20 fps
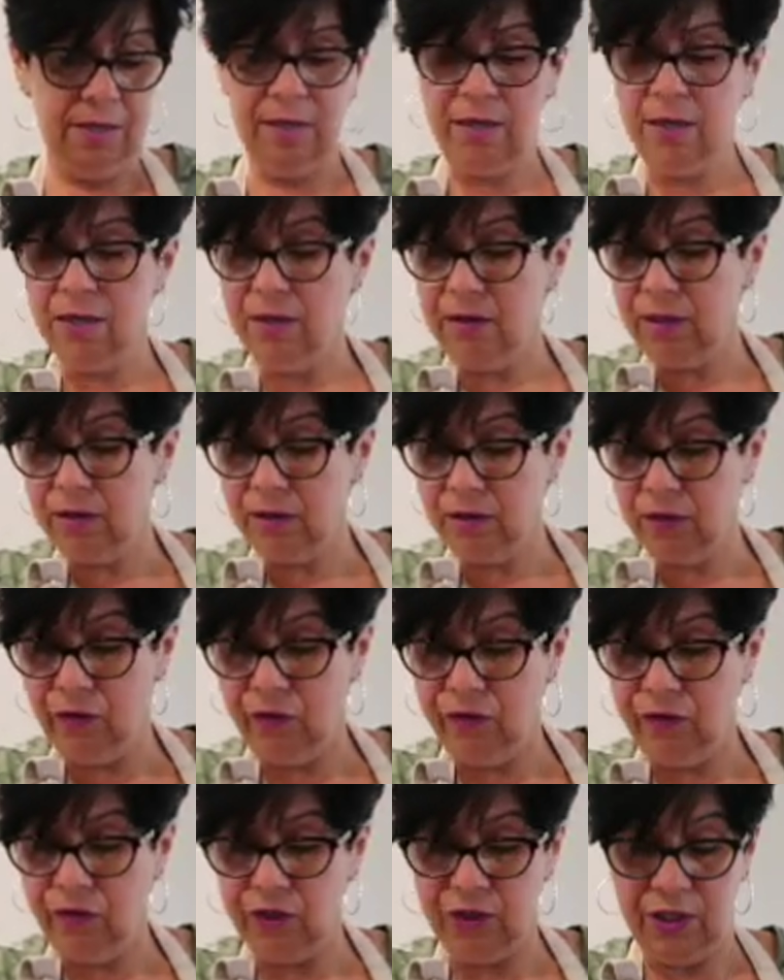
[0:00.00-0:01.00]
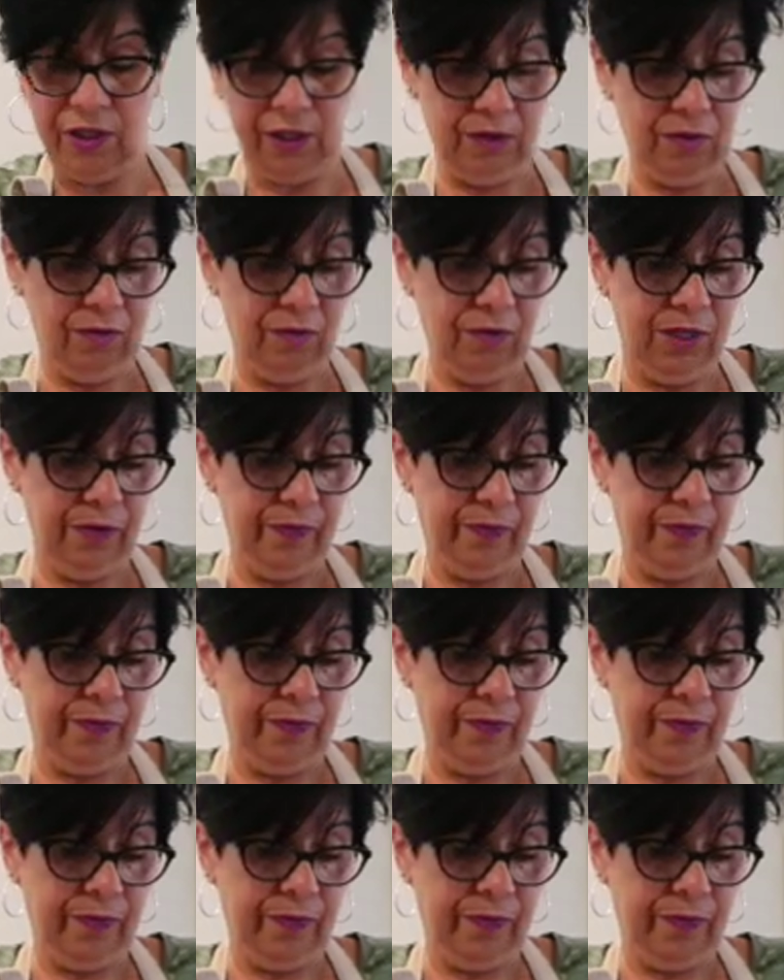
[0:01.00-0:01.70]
Oh, let's go for a dozen, right?